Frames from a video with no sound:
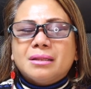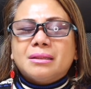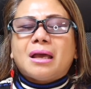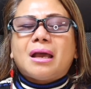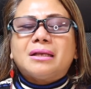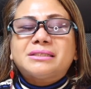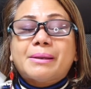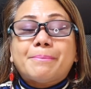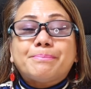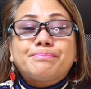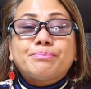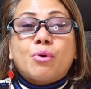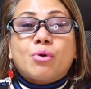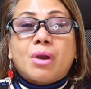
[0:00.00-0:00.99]

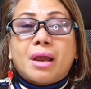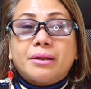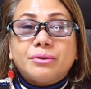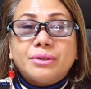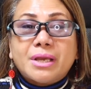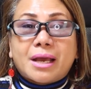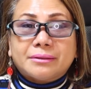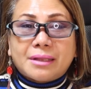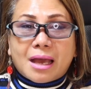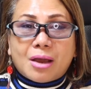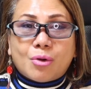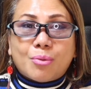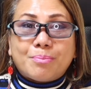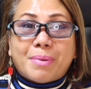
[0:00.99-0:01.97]
nakasampung
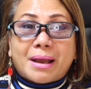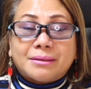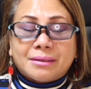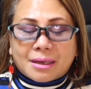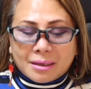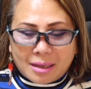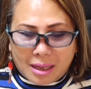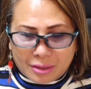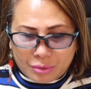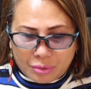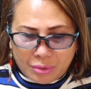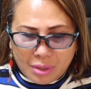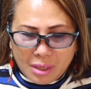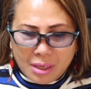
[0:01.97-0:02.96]
yata ako bag
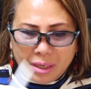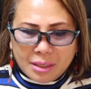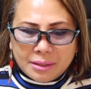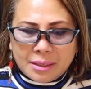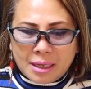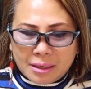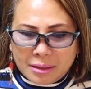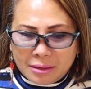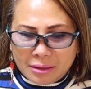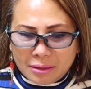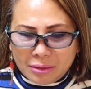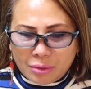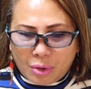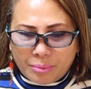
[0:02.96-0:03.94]
ng
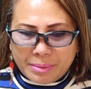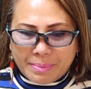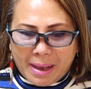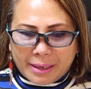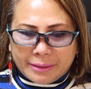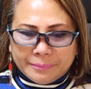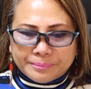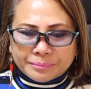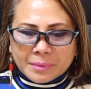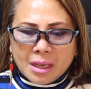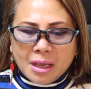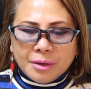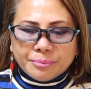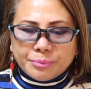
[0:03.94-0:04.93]
gummy bag.
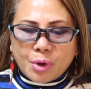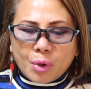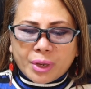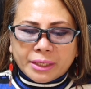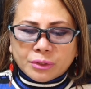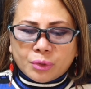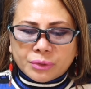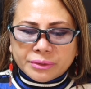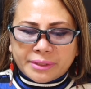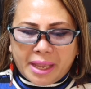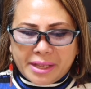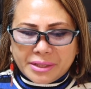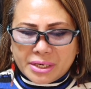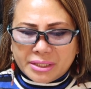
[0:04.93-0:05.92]
Broken
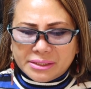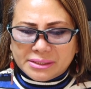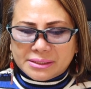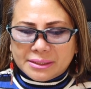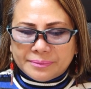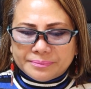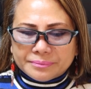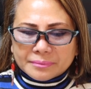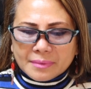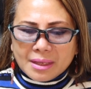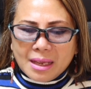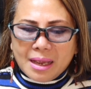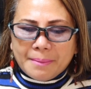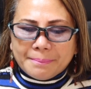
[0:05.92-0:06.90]
containers,
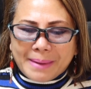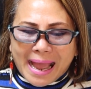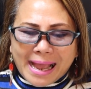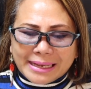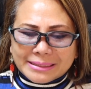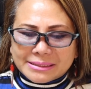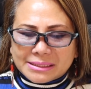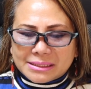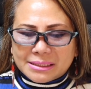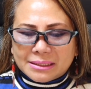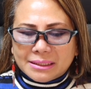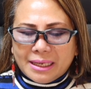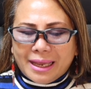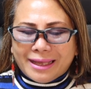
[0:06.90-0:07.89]

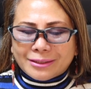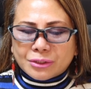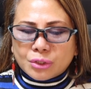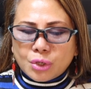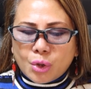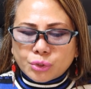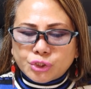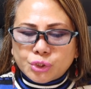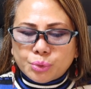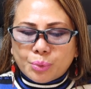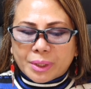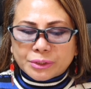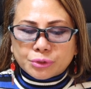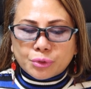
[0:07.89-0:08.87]
bags, and clothes you
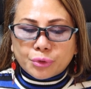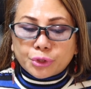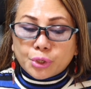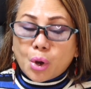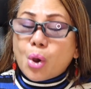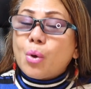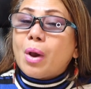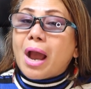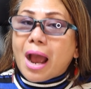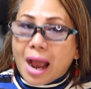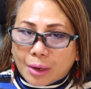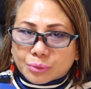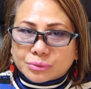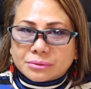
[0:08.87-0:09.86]
want to throw
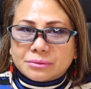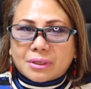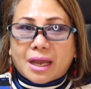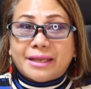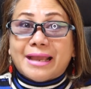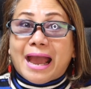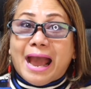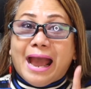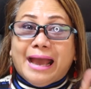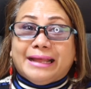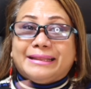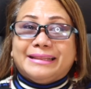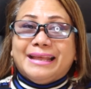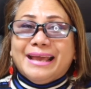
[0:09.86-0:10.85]
out.
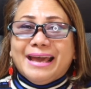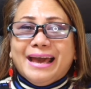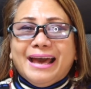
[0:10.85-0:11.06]
Ayan.